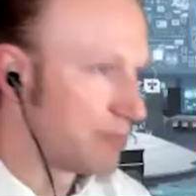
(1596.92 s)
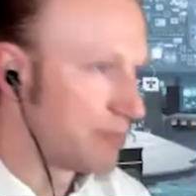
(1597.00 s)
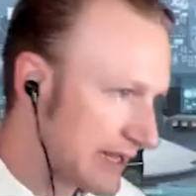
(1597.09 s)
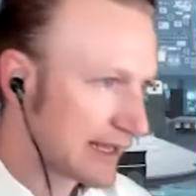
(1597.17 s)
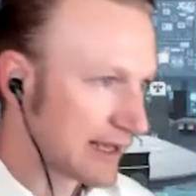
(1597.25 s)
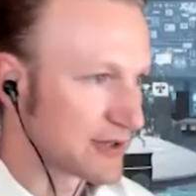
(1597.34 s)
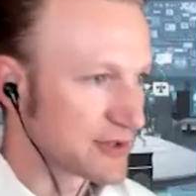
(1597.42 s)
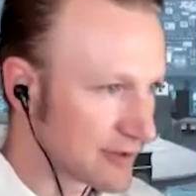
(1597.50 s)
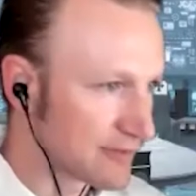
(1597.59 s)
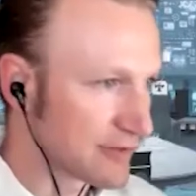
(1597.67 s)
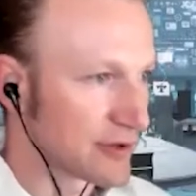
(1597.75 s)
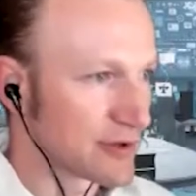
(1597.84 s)
pinging a
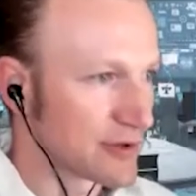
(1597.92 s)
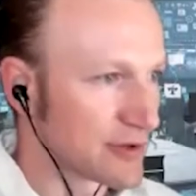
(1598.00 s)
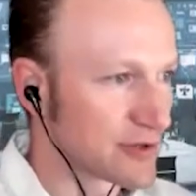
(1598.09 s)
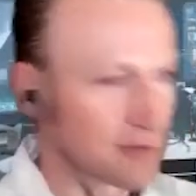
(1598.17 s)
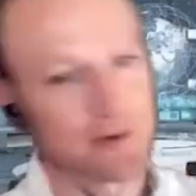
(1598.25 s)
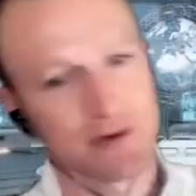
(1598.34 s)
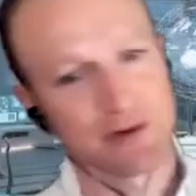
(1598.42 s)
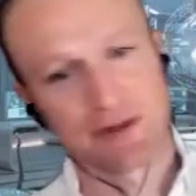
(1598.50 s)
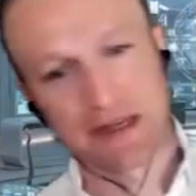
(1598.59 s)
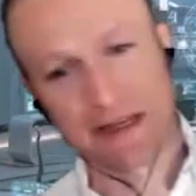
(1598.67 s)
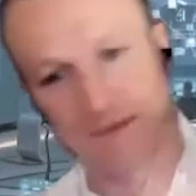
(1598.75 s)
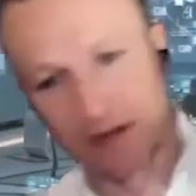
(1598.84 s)
server,
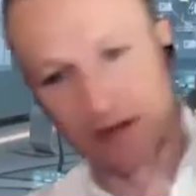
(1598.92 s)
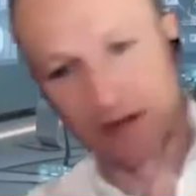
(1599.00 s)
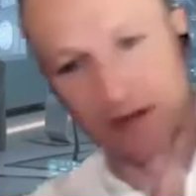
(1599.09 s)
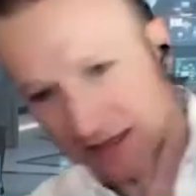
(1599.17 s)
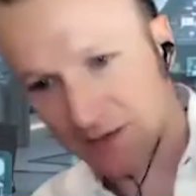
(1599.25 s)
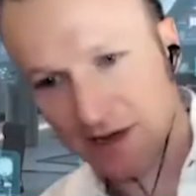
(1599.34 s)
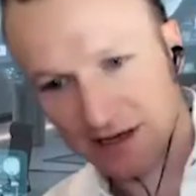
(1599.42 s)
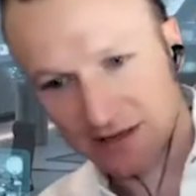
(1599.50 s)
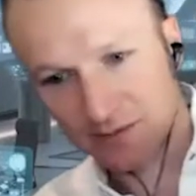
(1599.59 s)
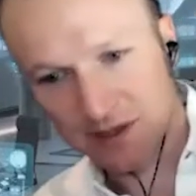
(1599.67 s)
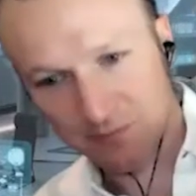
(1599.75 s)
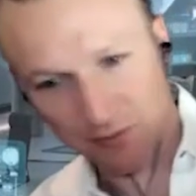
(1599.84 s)
servers giving data back
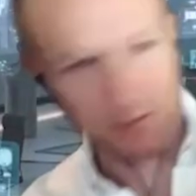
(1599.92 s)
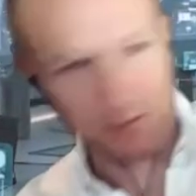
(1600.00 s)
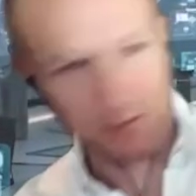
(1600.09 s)
to people,